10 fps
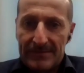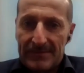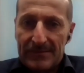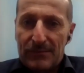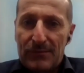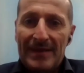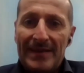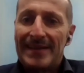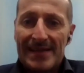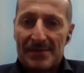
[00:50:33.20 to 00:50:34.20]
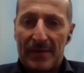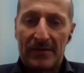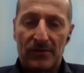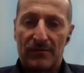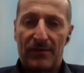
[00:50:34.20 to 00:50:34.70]
will lead, as a
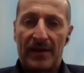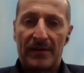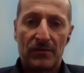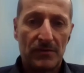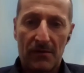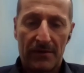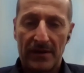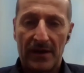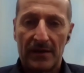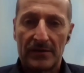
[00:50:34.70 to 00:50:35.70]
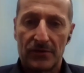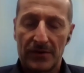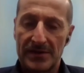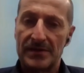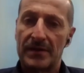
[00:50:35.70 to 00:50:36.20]
matter of fact, to growth in the
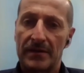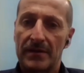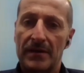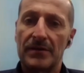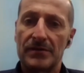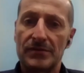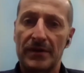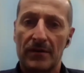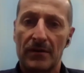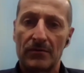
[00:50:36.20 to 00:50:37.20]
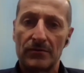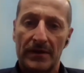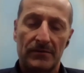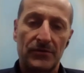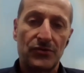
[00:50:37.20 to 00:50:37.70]
electronics industry in the long
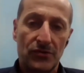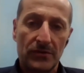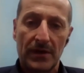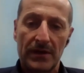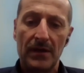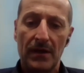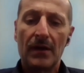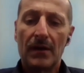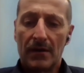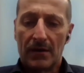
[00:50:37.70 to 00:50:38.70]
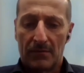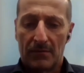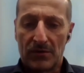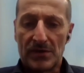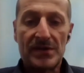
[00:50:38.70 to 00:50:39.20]
run. On the short run, I'm
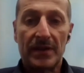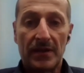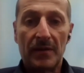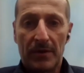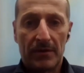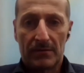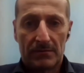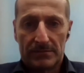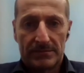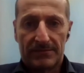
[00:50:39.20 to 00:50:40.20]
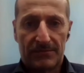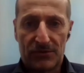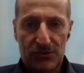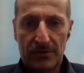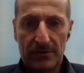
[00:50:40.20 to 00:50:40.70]
going to see a dip for
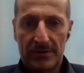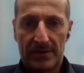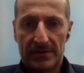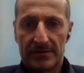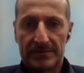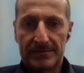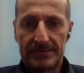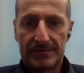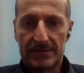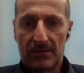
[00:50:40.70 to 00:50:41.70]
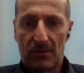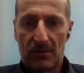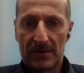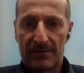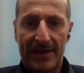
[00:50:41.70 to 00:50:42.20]
sure.
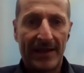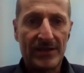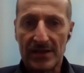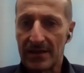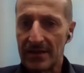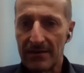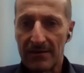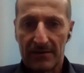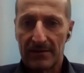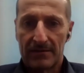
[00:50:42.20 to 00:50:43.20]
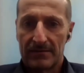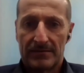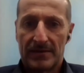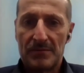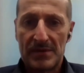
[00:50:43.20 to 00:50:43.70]
All the financial
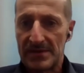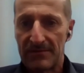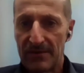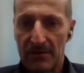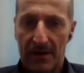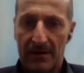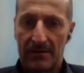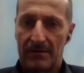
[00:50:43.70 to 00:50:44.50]
numbers, if you look at